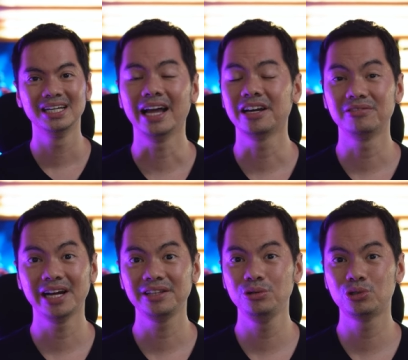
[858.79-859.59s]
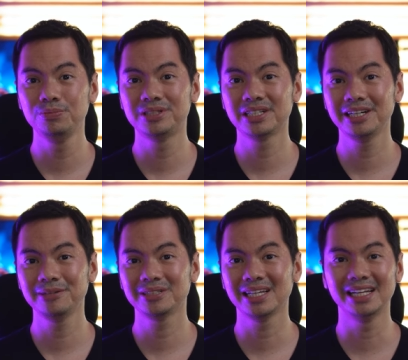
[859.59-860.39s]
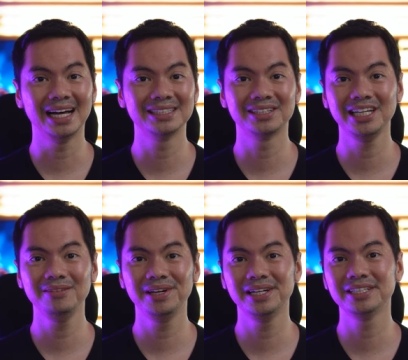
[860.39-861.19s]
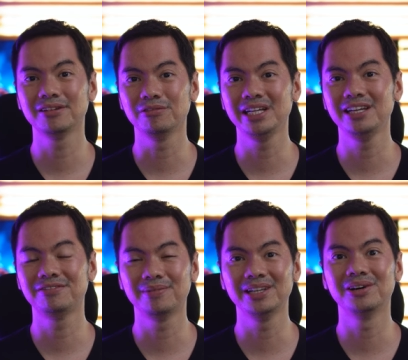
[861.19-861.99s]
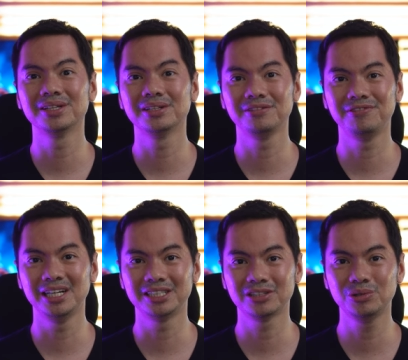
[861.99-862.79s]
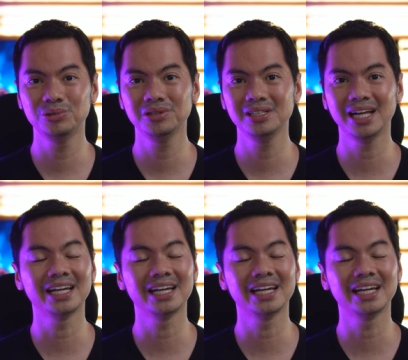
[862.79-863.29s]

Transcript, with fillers: I can write YouTube scripts and answer emails while waiting for my daughter to finish school.